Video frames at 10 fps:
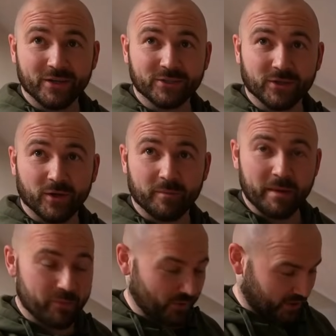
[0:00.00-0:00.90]
So
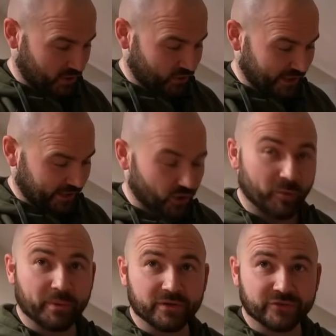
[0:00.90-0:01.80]
maybe we can crack it
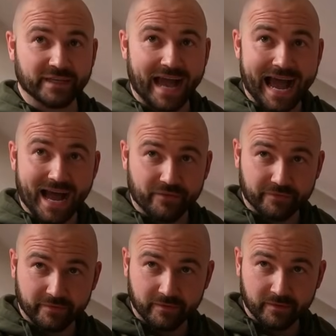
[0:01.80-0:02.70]
open and drink
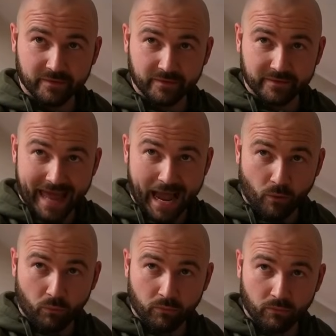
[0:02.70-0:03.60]
half now.